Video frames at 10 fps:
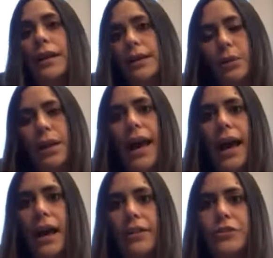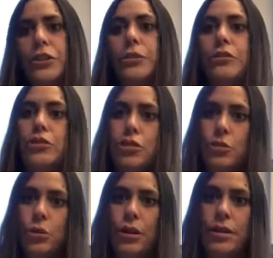that we have to
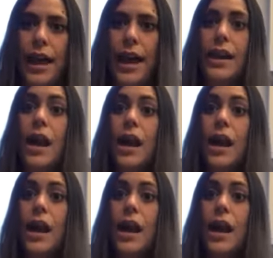ensure that